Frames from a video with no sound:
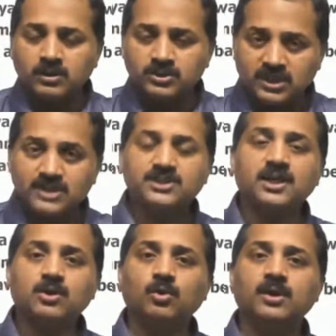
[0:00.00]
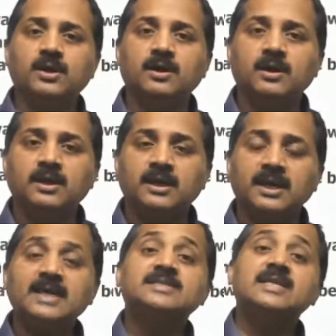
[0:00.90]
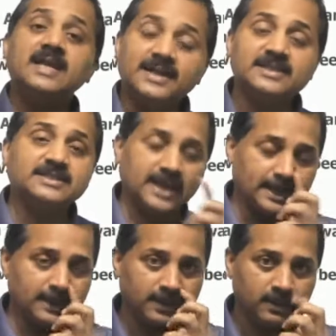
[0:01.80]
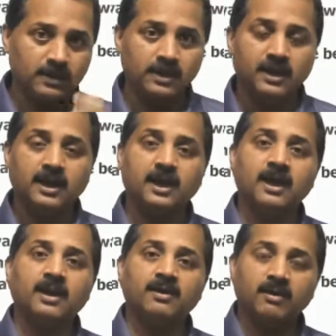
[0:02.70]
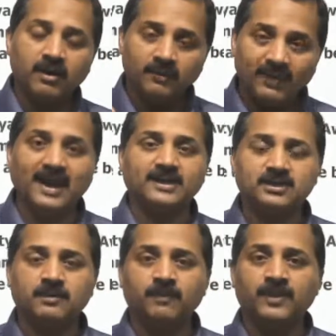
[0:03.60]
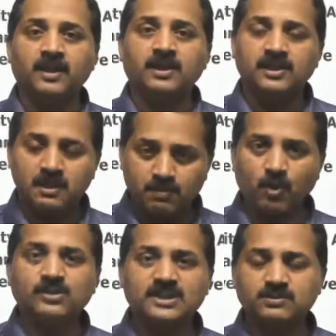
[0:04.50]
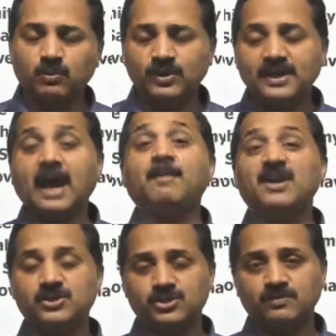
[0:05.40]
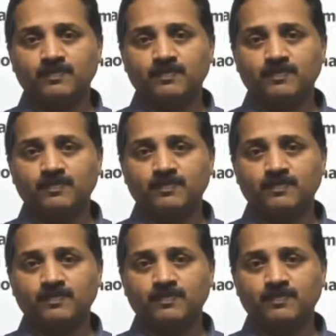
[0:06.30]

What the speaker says: teacher could easily understand that the project would damage